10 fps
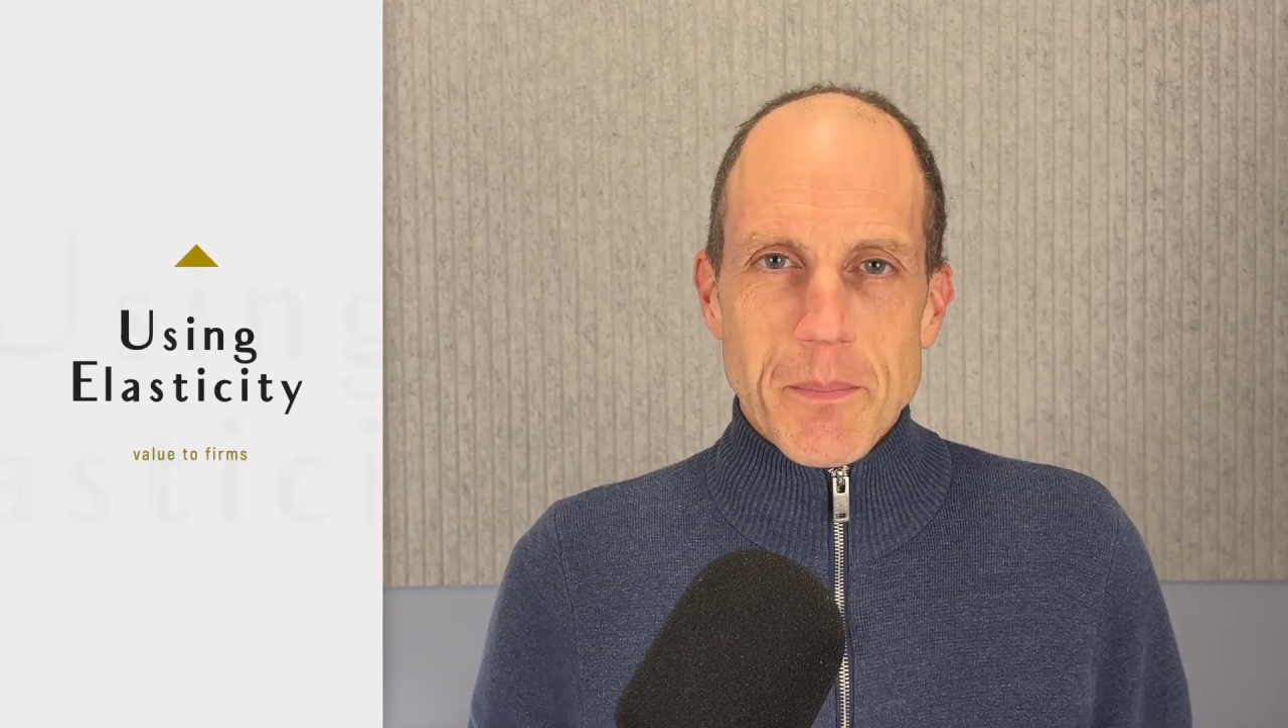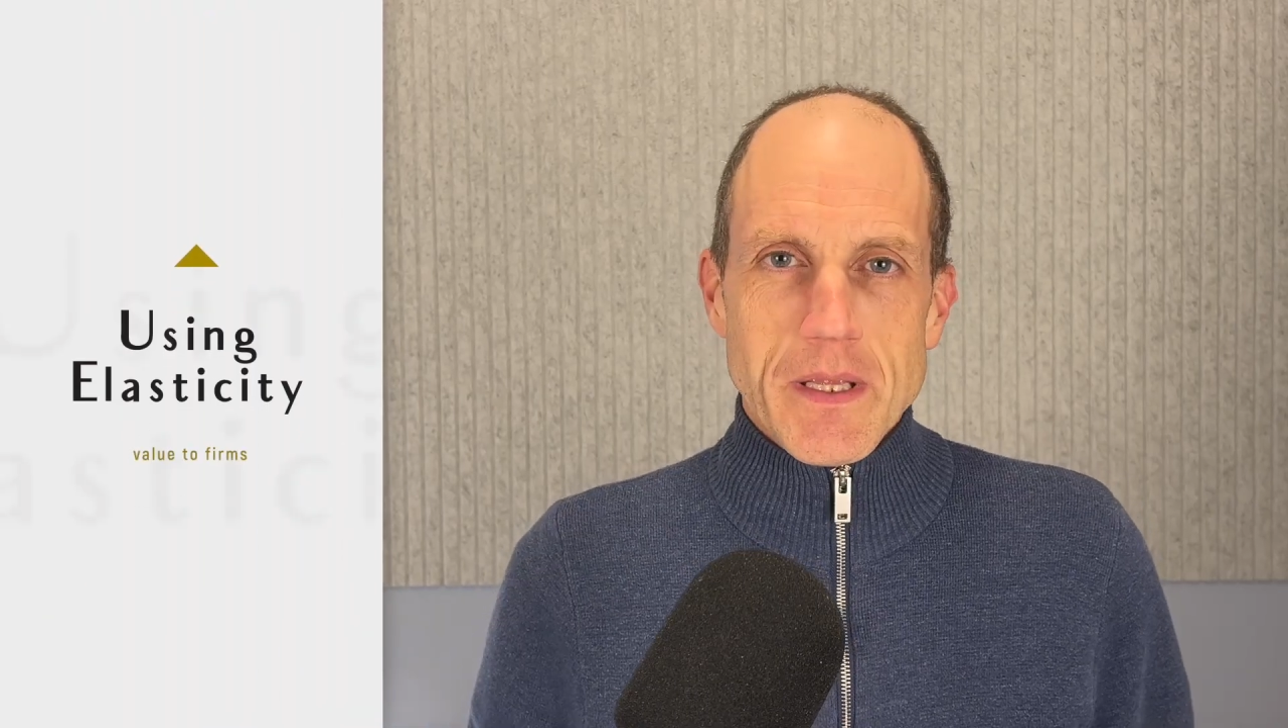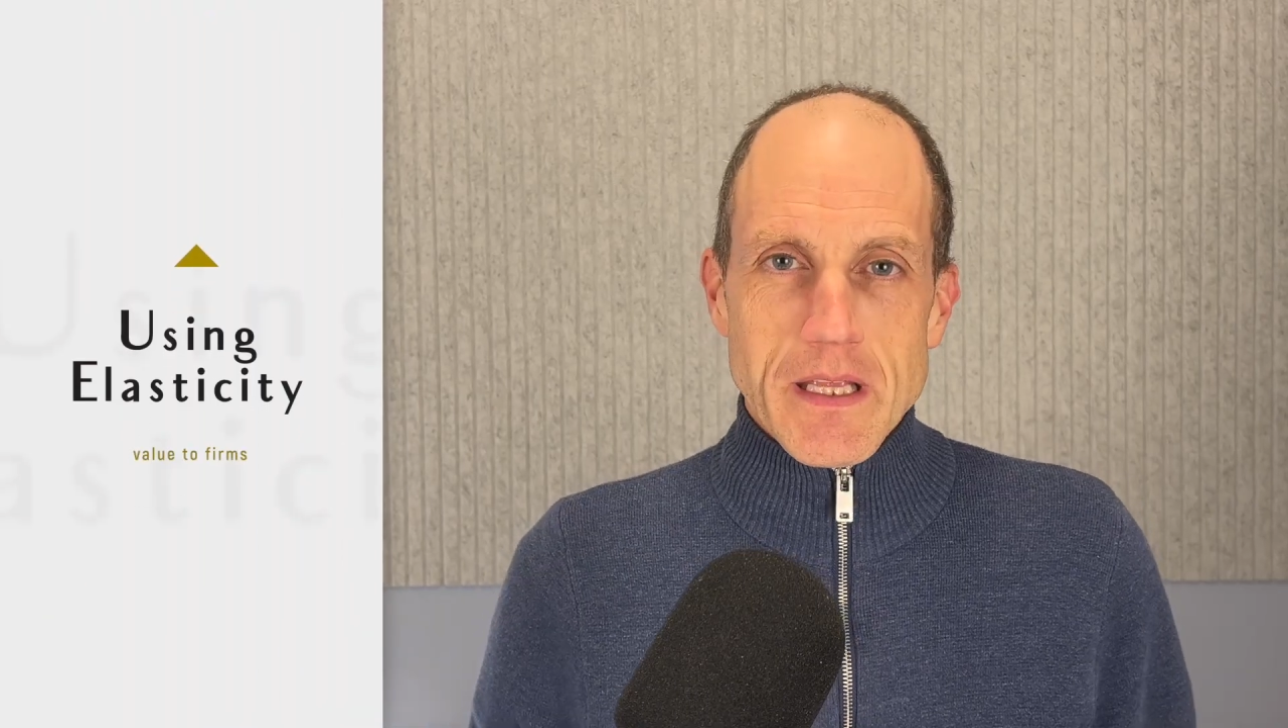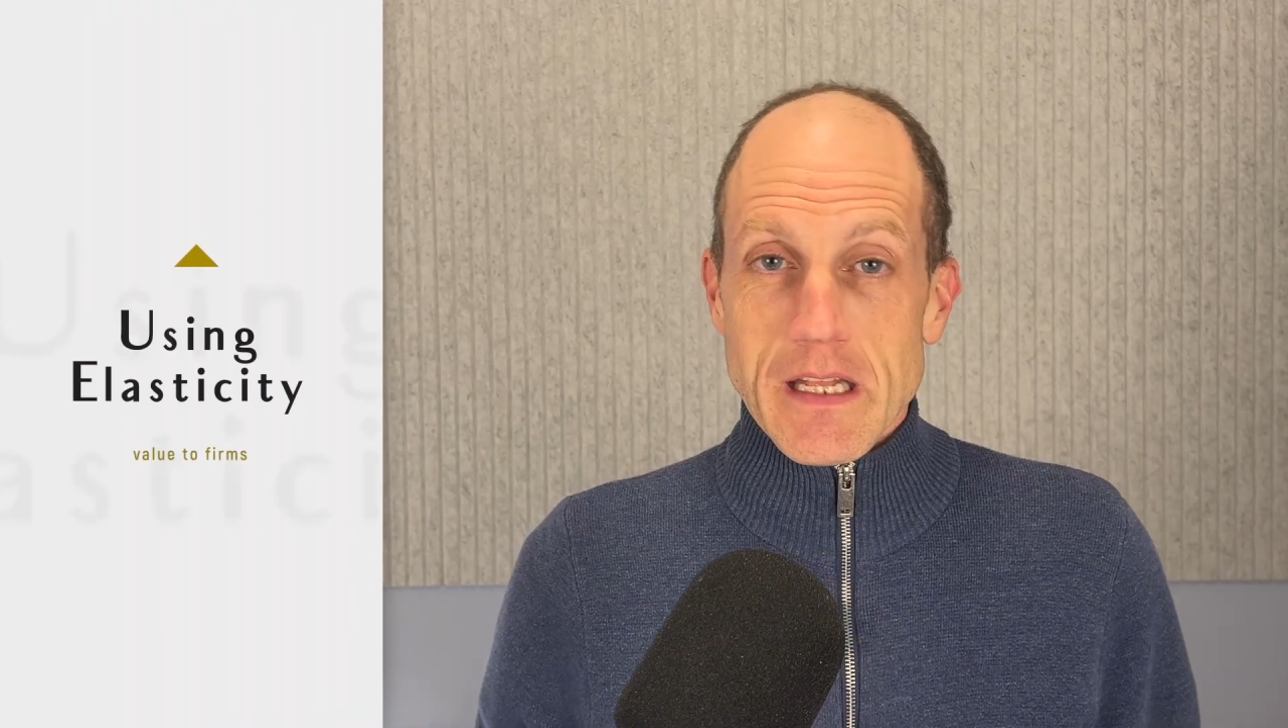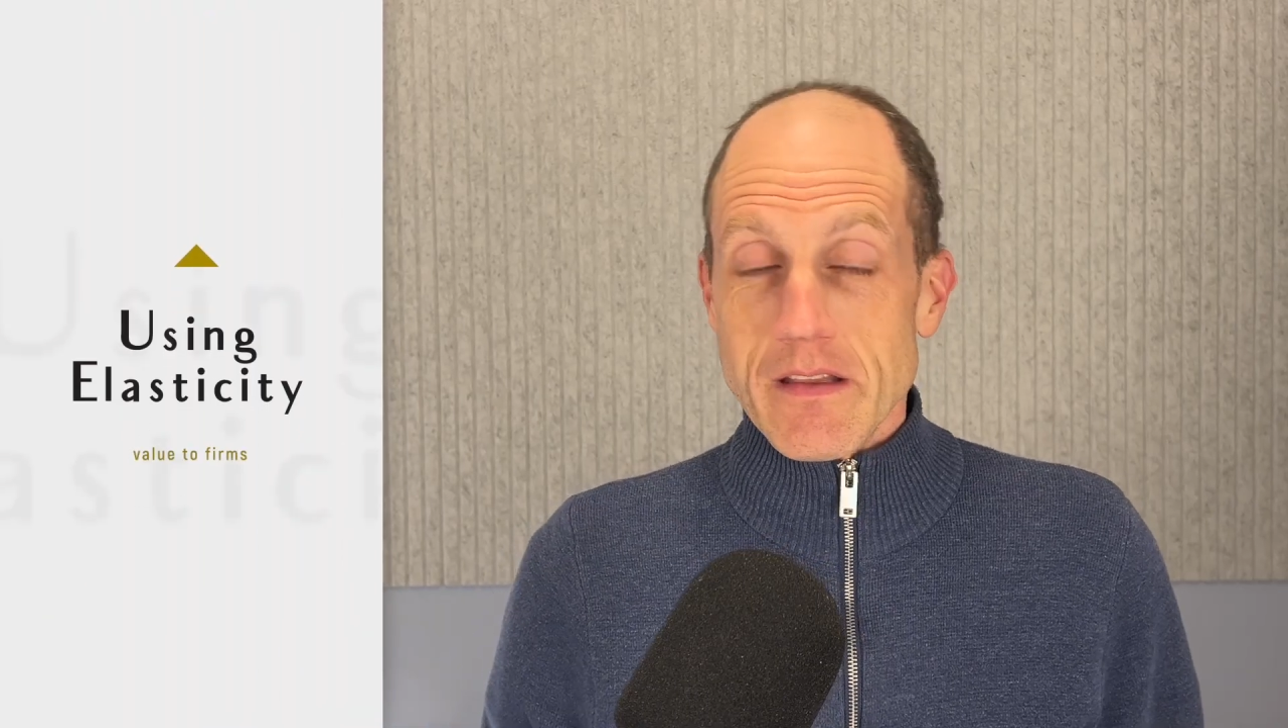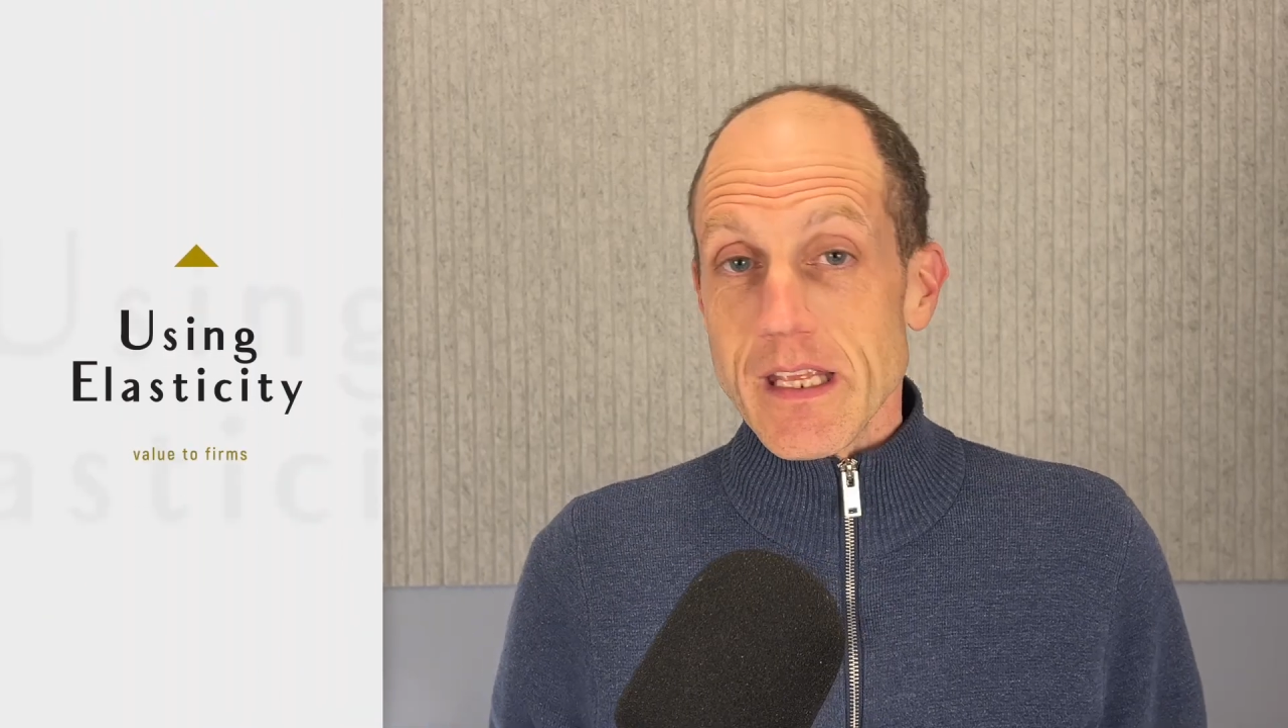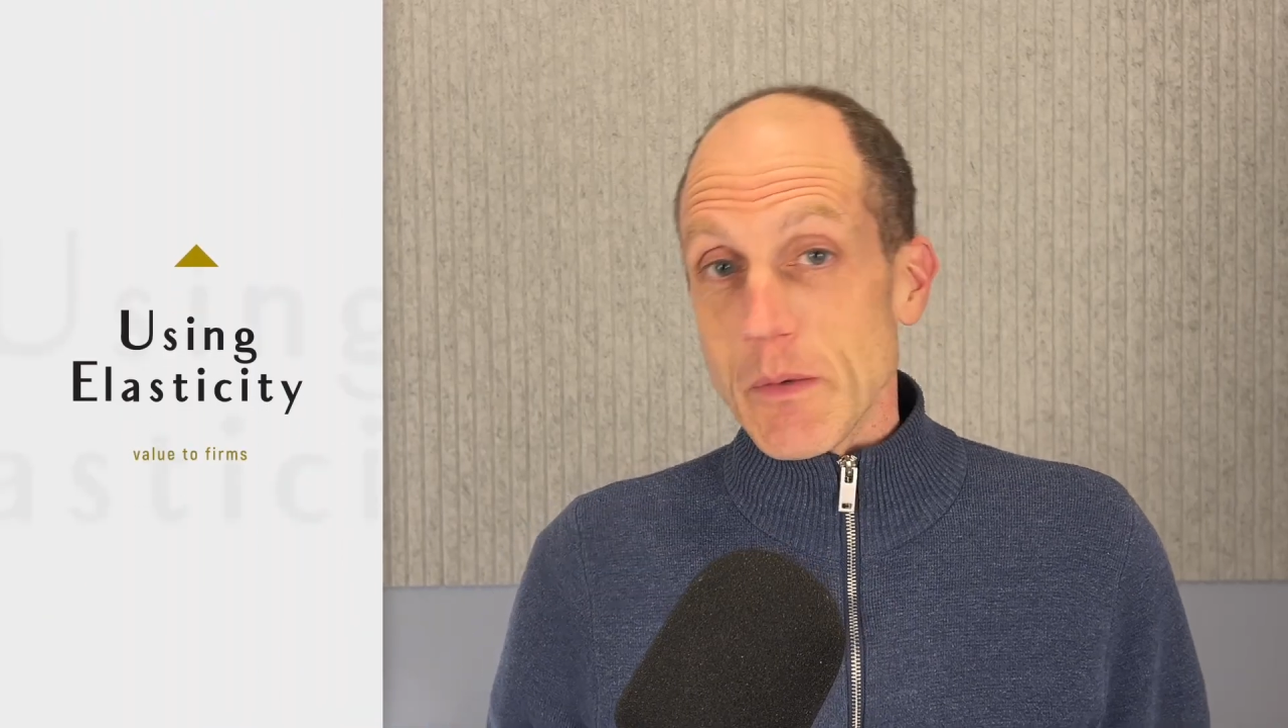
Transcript: PED?